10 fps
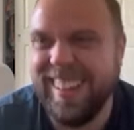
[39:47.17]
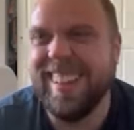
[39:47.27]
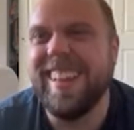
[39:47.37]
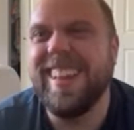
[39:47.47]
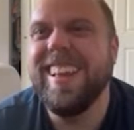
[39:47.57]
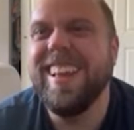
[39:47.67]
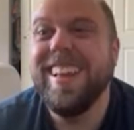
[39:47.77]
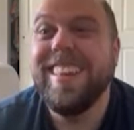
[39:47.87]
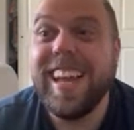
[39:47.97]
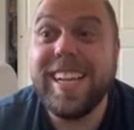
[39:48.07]

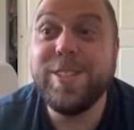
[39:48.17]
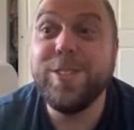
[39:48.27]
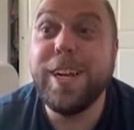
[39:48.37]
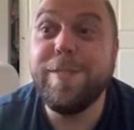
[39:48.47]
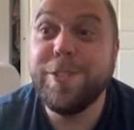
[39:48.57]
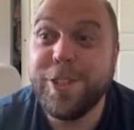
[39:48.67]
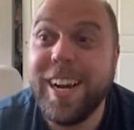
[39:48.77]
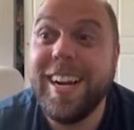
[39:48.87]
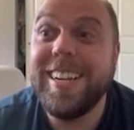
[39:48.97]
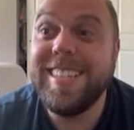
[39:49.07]
That's what I'm
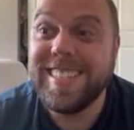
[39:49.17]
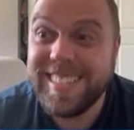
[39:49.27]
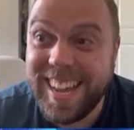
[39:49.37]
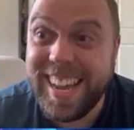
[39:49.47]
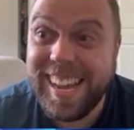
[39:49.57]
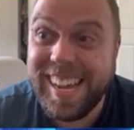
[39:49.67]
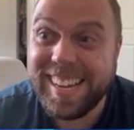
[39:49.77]
trying to say